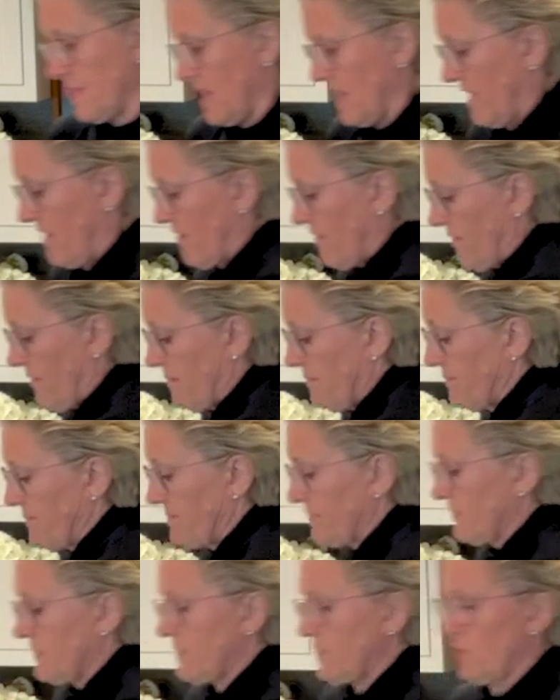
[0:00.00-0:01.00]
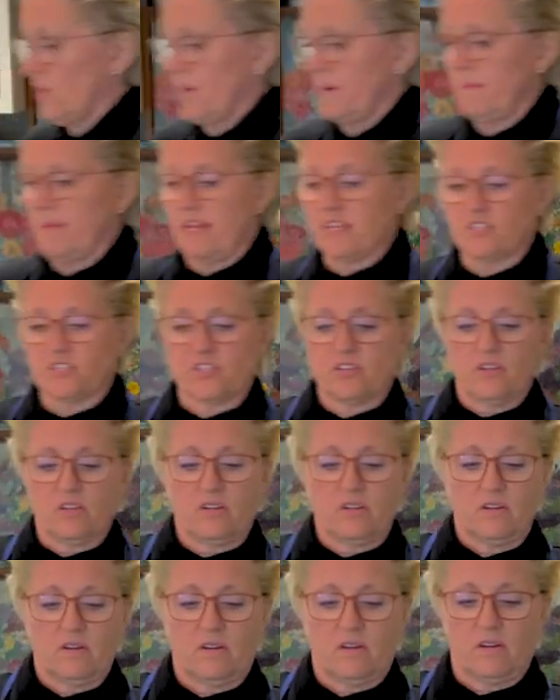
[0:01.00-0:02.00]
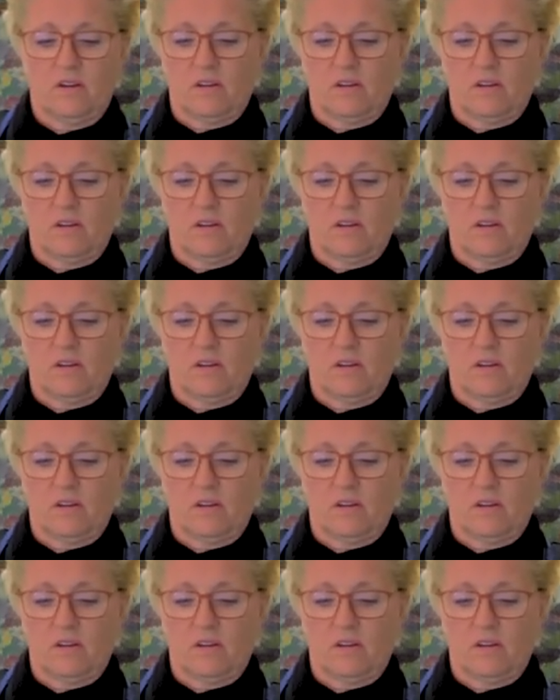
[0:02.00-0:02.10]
knife. Want to make sure